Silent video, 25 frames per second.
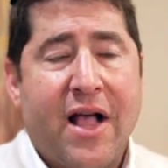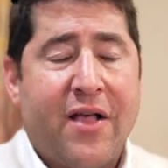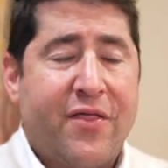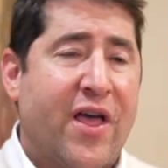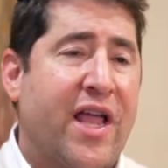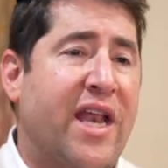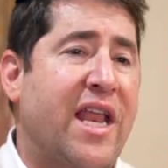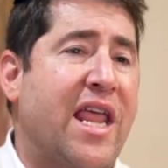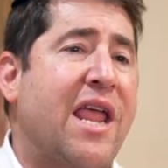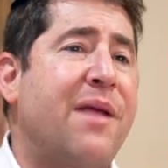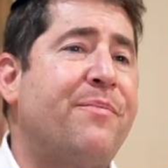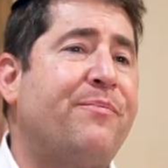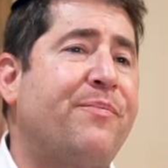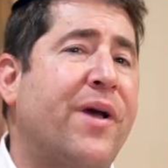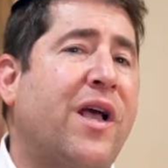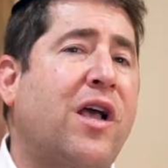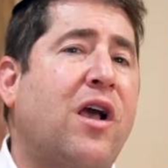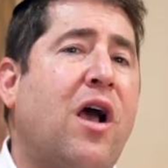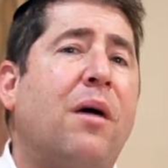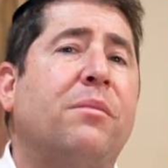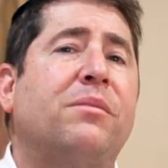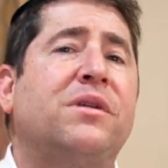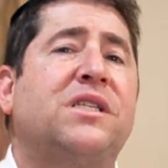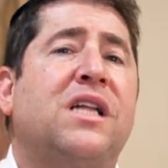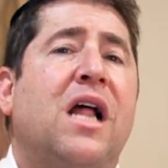that it
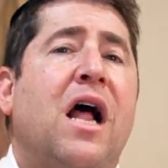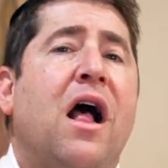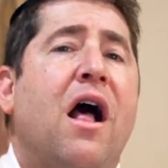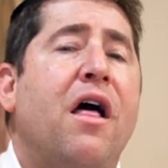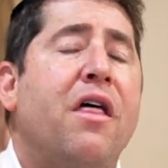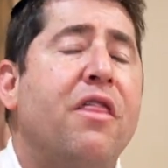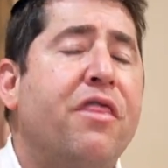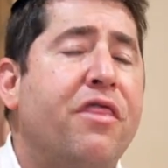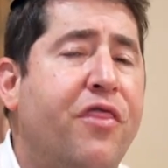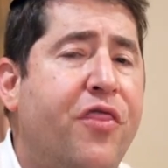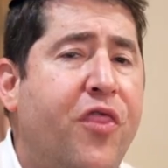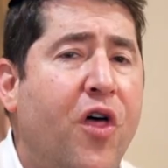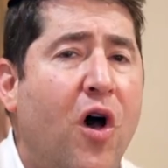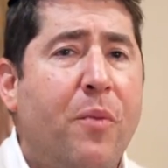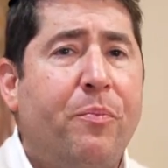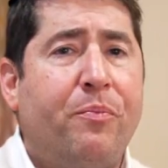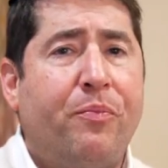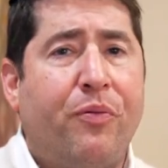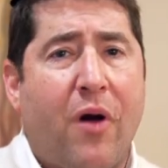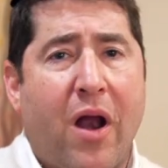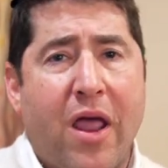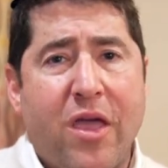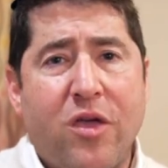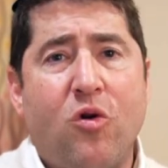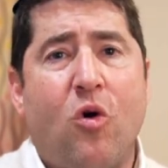becomes the
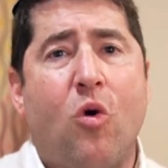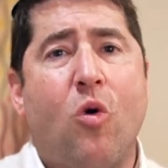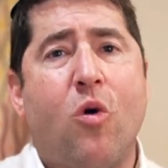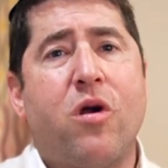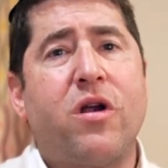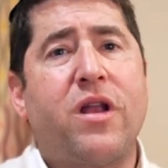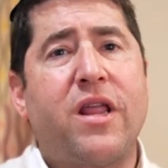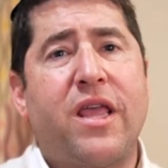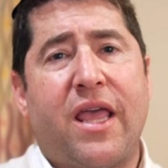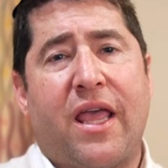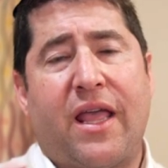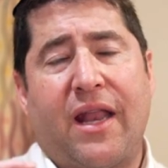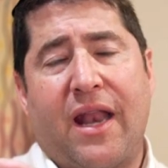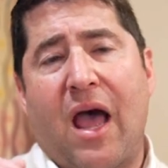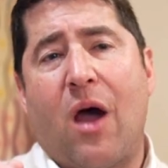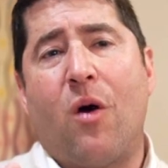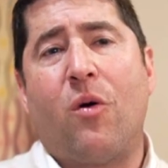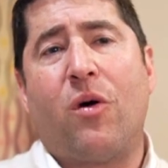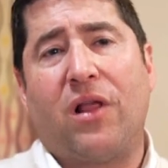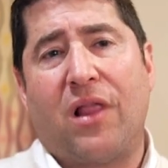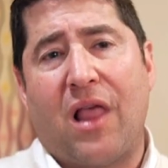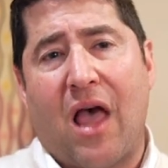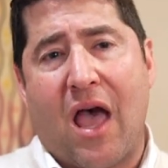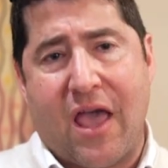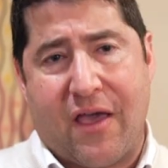priority in
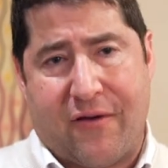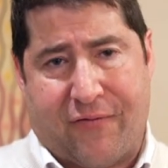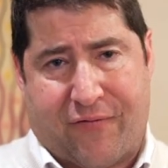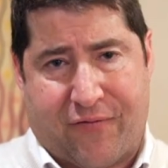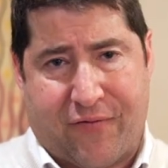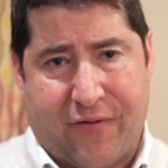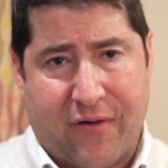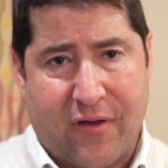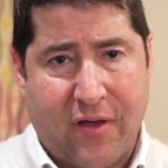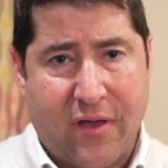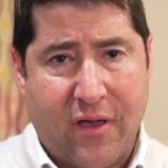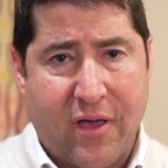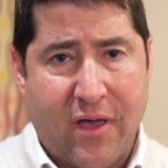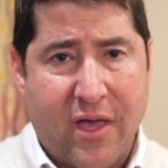our life.